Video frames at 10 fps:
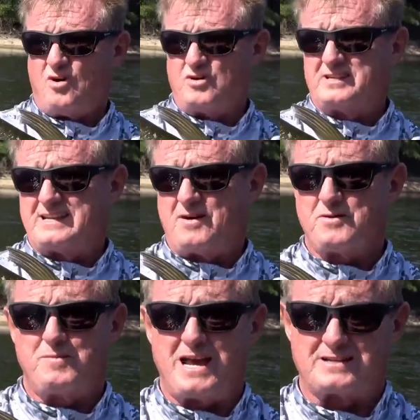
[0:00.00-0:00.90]
orange tail
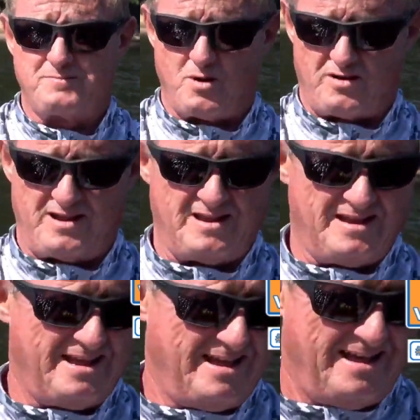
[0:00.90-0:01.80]
with a black spot.
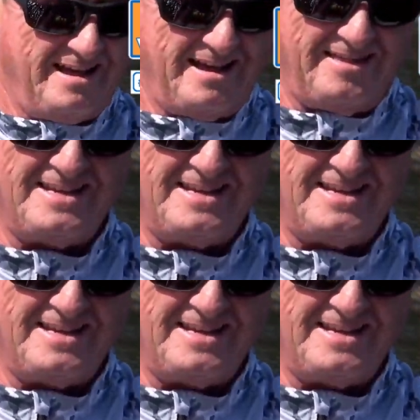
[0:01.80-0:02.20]
And